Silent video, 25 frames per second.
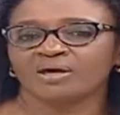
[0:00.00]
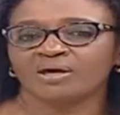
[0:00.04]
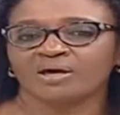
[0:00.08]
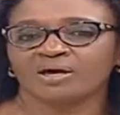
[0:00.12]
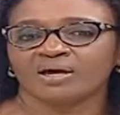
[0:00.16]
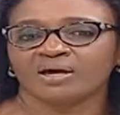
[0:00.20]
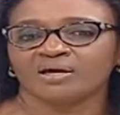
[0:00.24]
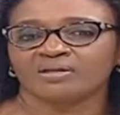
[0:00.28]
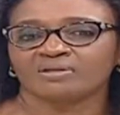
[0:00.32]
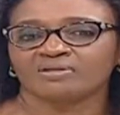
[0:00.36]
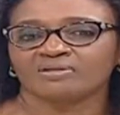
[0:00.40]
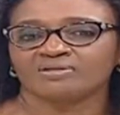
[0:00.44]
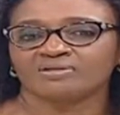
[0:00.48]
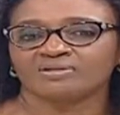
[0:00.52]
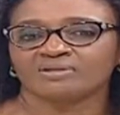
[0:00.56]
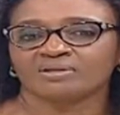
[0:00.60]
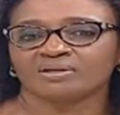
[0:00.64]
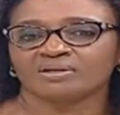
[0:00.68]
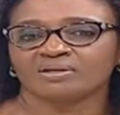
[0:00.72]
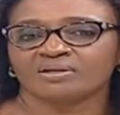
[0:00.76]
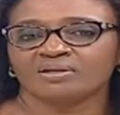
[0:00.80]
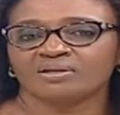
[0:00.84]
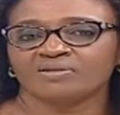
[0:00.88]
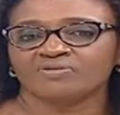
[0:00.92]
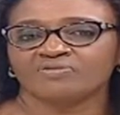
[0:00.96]
And
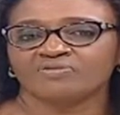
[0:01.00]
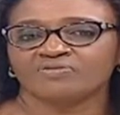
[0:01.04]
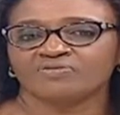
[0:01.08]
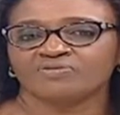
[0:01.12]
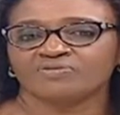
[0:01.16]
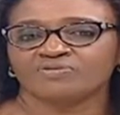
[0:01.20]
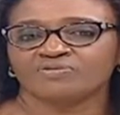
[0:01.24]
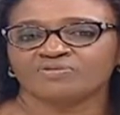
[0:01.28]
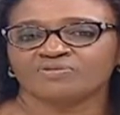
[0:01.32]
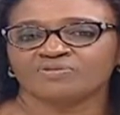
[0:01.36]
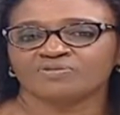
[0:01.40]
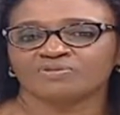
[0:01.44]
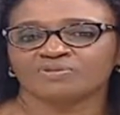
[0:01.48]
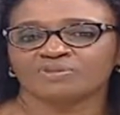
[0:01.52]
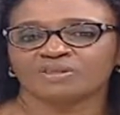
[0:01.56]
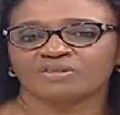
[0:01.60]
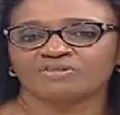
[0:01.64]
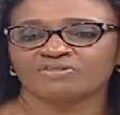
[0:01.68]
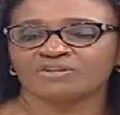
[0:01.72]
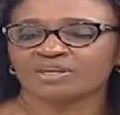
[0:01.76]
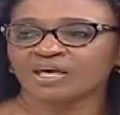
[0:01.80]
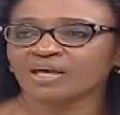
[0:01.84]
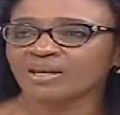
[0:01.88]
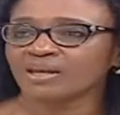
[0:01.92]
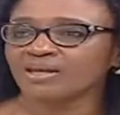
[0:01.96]
if there's
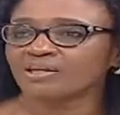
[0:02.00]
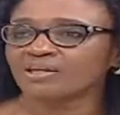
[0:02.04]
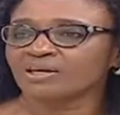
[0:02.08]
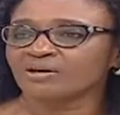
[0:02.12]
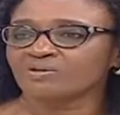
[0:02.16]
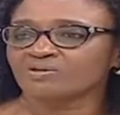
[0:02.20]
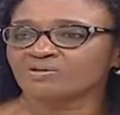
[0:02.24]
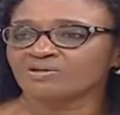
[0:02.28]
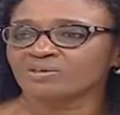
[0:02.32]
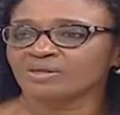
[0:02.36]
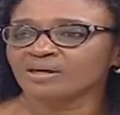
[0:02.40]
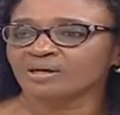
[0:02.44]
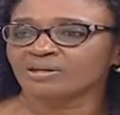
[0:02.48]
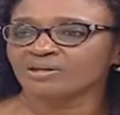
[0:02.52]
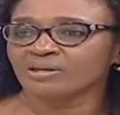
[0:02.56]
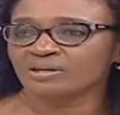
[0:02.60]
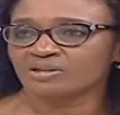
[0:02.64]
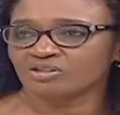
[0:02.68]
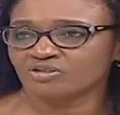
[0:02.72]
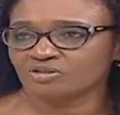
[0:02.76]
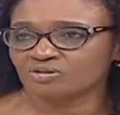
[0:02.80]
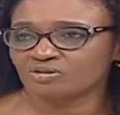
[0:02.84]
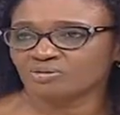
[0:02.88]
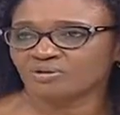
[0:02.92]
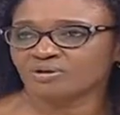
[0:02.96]
talent out there,
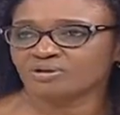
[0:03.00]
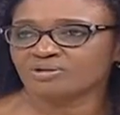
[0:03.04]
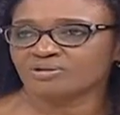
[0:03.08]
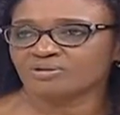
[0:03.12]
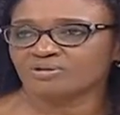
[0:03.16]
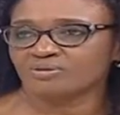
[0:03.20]
nurture it,